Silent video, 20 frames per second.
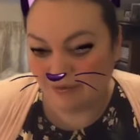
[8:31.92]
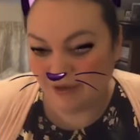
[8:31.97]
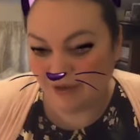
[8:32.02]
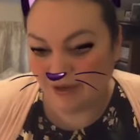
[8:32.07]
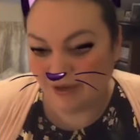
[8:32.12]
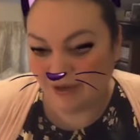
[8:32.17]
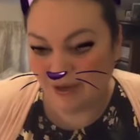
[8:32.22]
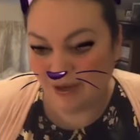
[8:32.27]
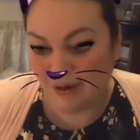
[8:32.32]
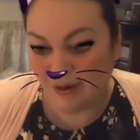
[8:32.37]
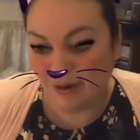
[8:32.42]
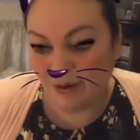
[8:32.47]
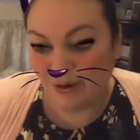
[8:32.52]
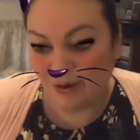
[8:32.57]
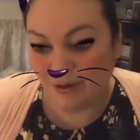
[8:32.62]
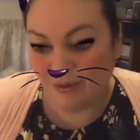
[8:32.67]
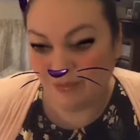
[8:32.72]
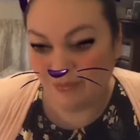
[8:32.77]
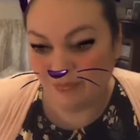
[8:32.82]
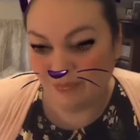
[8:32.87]
you know,
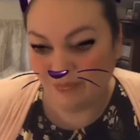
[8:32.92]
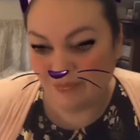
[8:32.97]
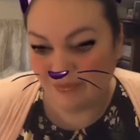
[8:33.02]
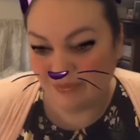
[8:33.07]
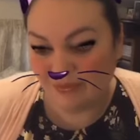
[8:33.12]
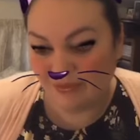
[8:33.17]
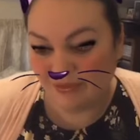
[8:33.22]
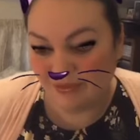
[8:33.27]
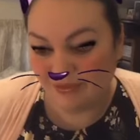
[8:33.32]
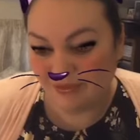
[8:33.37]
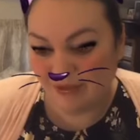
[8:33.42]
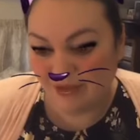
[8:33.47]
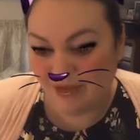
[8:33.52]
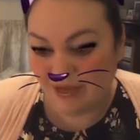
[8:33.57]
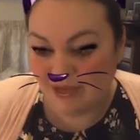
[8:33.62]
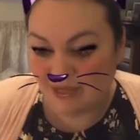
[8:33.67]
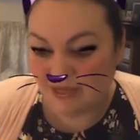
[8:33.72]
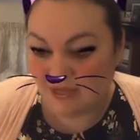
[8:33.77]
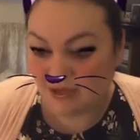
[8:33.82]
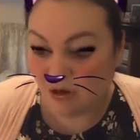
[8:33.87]

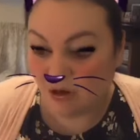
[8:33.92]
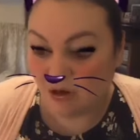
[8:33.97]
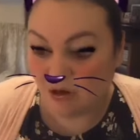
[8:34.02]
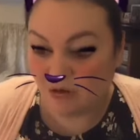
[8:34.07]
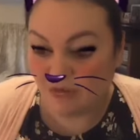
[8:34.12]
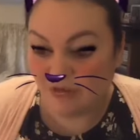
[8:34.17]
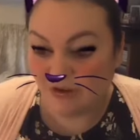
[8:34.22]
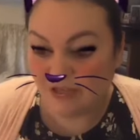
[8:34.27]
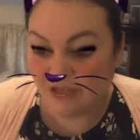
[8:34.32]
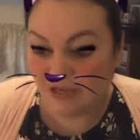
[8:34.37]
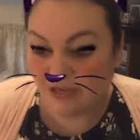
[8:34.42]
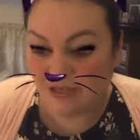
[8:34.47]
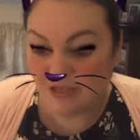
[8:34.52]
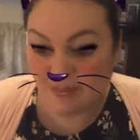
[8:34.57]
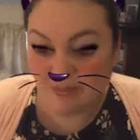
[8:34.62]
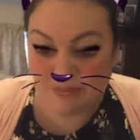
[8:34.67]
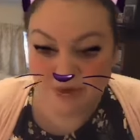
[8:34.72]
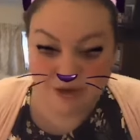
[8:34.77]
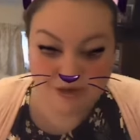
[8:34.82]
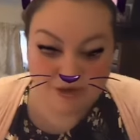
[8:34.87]
it's got Look Fantastic
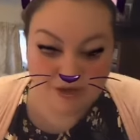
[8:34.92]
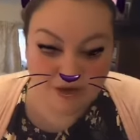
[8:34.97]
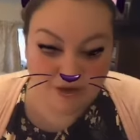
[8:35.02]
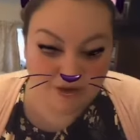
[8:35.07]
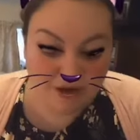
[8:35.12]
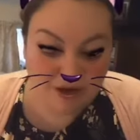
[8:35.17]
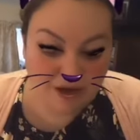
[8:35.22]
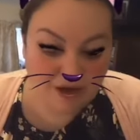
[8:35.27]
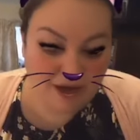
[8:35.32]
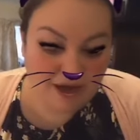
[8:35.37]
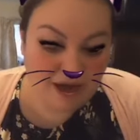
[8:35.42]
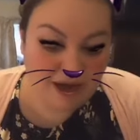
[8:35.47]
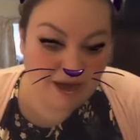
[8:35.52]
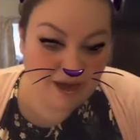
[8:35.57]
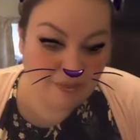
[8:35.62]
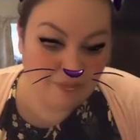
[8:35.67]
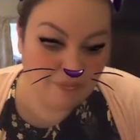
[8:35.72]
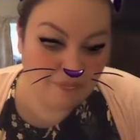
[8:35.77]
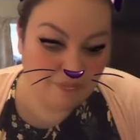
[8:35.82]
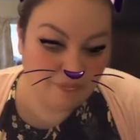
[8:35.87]
branding on it.
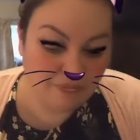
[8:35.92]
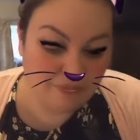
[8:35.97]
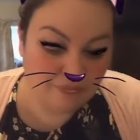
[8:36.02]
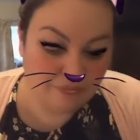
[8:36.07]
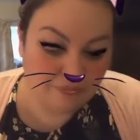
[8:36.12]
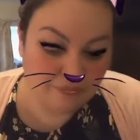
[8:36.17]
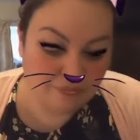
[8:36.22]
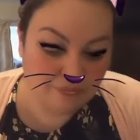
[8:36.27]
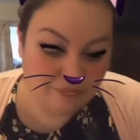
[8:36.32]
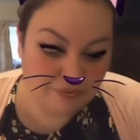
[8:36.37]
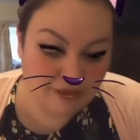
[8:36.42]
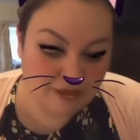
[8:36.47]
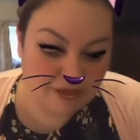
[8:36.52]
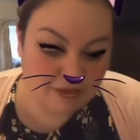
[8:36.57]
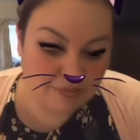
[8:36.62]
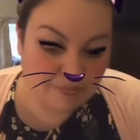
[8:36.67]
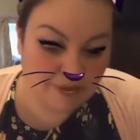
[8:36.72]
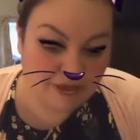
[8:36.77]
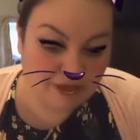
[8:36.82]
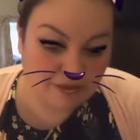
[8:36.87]
It's a
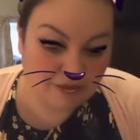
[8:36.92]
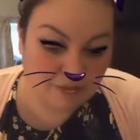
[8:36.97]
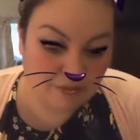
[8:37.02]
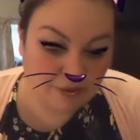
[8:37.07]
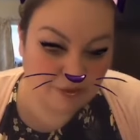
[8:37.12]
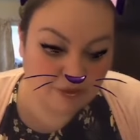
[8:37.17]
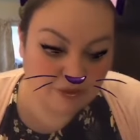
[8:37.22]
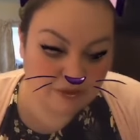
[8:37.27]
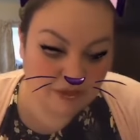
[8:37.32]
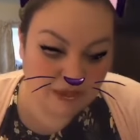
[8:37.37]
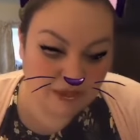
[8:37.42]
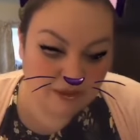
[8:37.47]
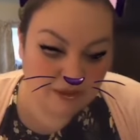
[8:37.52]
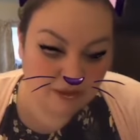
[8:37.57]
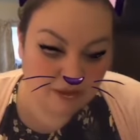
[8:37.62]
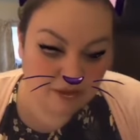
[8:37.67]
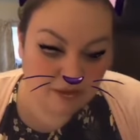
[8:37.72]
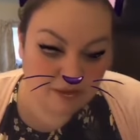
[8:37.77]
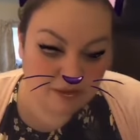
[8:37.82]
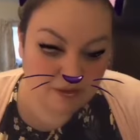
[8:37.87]
metal one as well,
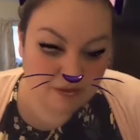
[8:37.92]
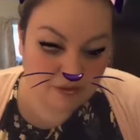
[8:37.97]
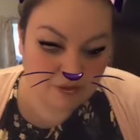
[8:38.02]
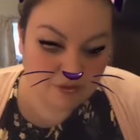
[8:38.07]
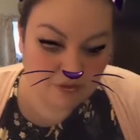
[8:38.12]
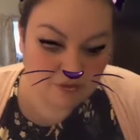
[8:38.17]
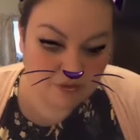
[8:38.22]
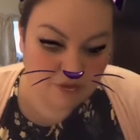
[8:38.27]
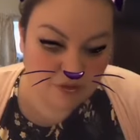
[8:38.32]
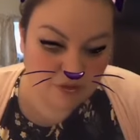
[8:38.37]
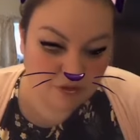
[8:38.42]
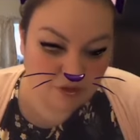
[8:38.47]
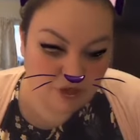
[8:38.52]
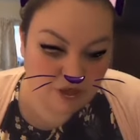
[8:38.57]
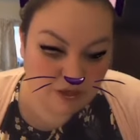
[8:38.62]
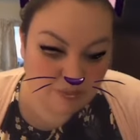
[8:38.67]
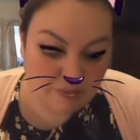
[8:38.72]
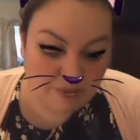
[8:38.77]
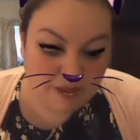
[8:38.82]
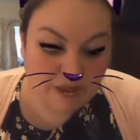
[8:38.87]
so it's not
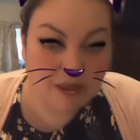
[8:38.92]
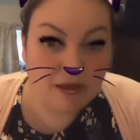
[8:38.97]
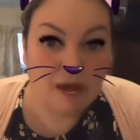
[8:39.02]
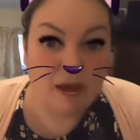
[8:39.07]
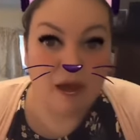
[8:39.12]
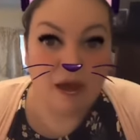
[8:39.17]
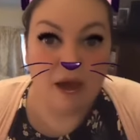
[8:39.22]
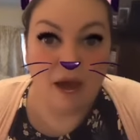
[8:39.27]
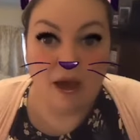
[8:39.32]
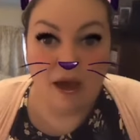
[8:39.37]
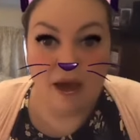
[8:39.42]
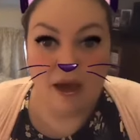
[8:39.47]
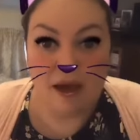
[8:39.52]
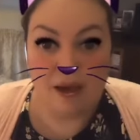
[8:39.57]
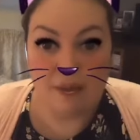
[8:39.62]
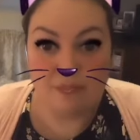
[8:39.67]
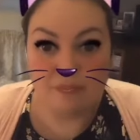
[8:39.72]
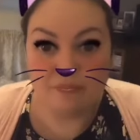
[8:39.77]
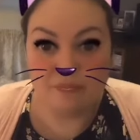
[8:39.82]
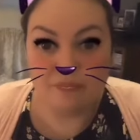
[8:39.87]
cheapy.
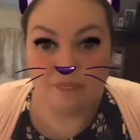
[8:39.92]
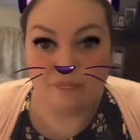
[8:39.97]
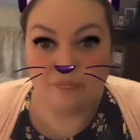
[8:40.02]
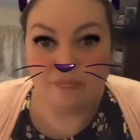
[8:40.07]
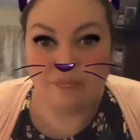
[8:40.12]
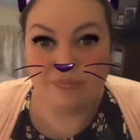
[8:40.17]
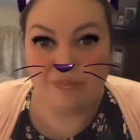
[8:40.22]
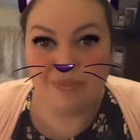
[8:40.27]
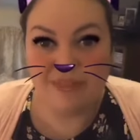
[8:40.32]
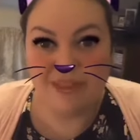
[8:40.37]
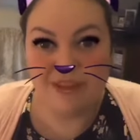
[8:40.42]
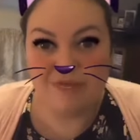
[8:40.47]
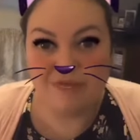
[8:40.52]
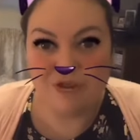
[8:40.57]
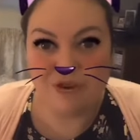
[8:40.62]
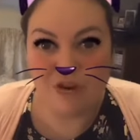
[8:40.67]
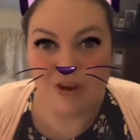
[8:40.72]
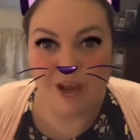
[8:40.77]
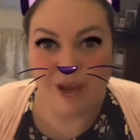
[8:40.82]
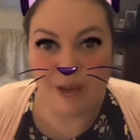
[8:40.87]
They've
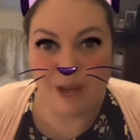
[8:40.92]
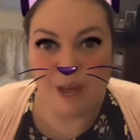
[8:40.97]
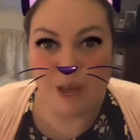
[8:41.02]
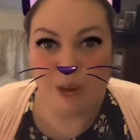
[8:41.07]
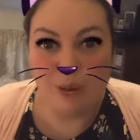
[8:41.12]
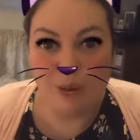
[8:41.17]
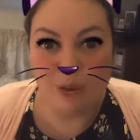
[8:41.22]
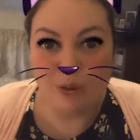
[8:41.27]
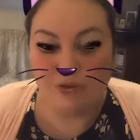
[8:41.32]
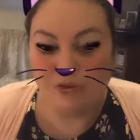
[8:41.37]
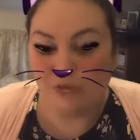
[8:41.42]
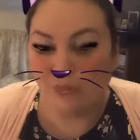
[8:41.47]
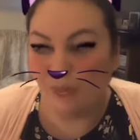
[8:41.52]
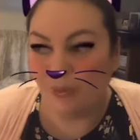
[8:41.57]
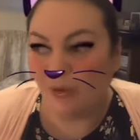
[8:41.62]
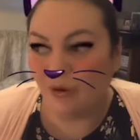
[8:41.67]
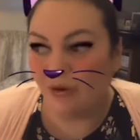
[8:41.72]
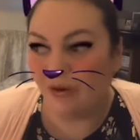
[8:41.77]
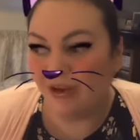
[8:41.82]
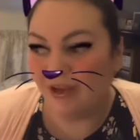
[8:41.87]
done it loads,
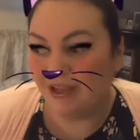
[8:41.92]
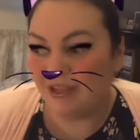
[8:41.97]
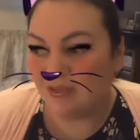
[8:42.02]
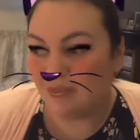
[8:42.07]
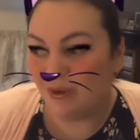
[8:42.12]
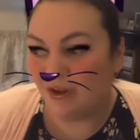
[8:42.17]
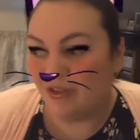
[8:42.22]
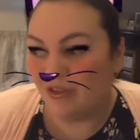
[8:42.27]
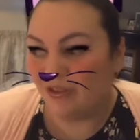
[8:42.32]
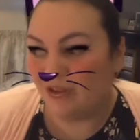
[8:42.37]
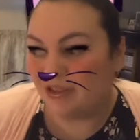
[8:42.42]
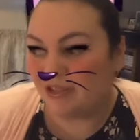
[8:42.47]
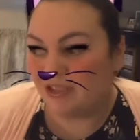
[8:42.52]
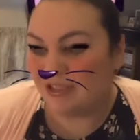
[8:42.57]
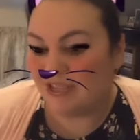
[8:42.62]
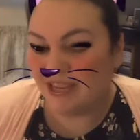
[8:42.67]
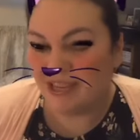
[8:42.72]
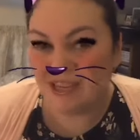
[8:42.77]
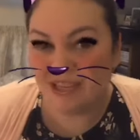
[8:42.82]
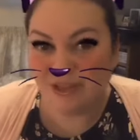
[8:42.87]
but it's one of those
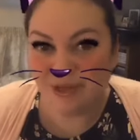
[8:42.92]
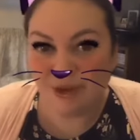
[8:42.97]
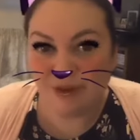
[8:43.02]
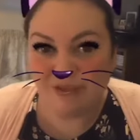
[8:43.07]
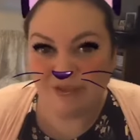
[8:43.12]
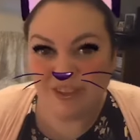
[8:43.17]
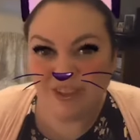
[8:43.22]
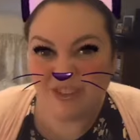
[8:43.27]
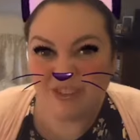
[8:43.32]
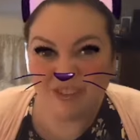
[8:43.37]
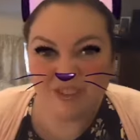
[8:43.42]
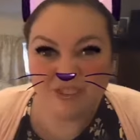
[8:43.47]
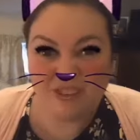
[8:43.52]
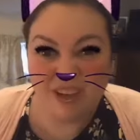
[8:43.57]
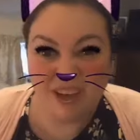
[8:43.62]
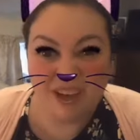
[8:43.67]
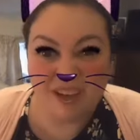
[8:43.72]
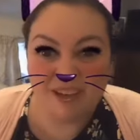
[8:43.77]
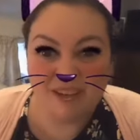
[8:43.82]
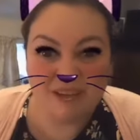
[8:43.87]
things, you love it, don't
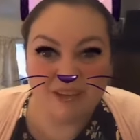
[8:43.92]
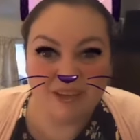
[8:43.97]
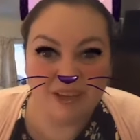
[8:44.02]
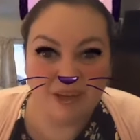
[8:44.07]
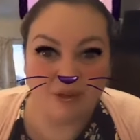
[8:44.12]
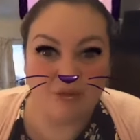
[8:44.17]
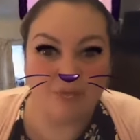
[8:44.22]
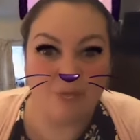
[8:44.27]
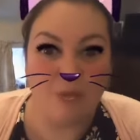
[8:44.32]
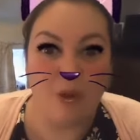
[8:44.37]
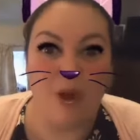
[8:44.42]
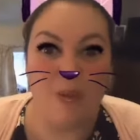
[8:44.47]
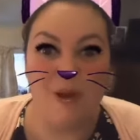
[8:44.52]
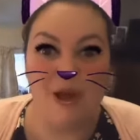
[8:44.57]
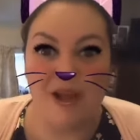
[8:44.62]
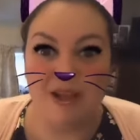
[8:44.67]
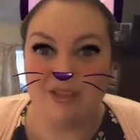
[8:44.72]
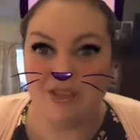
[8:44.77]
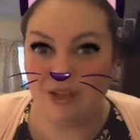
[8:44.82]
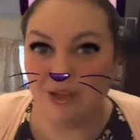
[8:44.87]
you? You love
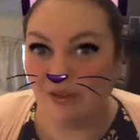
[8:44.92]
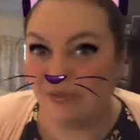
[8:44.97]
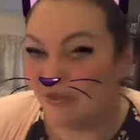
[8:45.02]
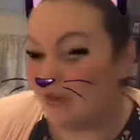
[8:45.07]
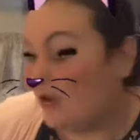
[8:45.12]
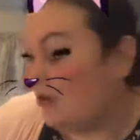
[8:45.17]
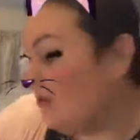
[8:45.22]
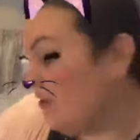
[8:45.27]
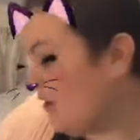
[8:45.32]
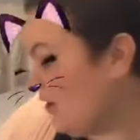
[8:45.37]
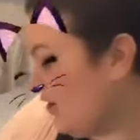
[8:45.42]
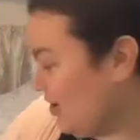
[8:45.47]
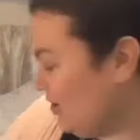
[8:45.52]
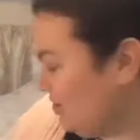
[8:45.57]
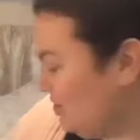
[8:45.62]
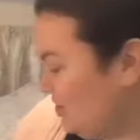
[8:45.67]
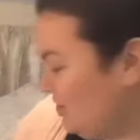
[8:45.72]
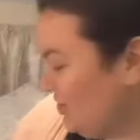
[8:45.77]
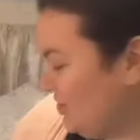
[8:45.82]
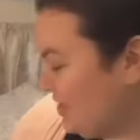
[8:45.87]
mermaids, you love unicorns.
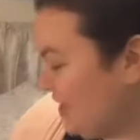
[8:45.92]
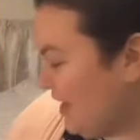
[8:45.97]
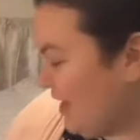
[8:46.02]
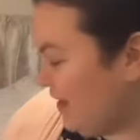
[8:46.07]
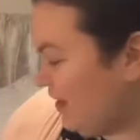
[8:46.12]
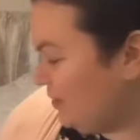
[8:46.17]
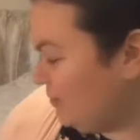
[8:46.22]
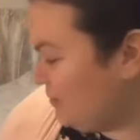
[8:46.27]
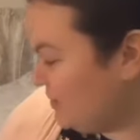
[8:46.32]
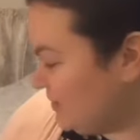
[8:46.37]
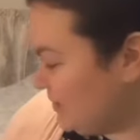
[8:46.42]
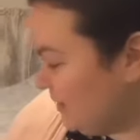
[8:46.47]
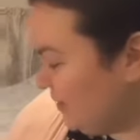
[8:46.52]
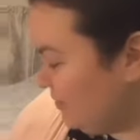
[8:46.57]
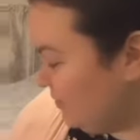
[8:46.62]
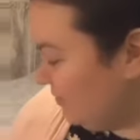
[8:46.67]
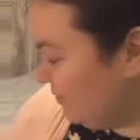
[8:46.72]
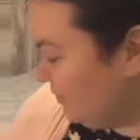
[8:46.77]
You just can't help yourself.